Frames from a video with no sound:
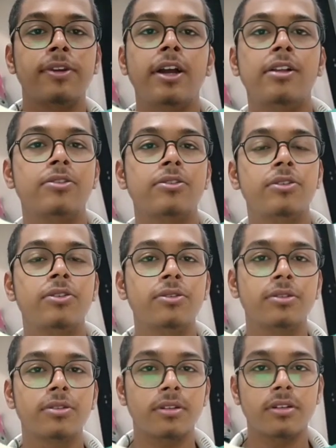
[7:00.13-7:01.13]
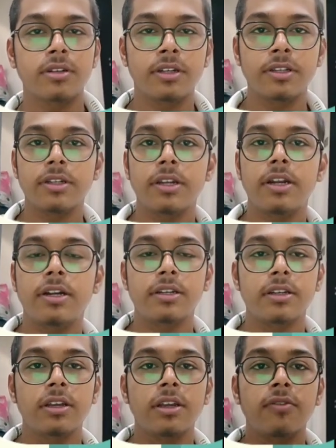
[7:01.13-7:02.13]
We also use internet.
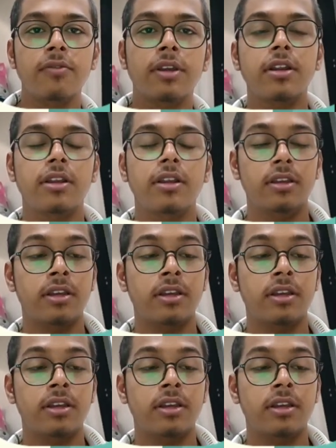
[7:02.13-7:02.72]
We can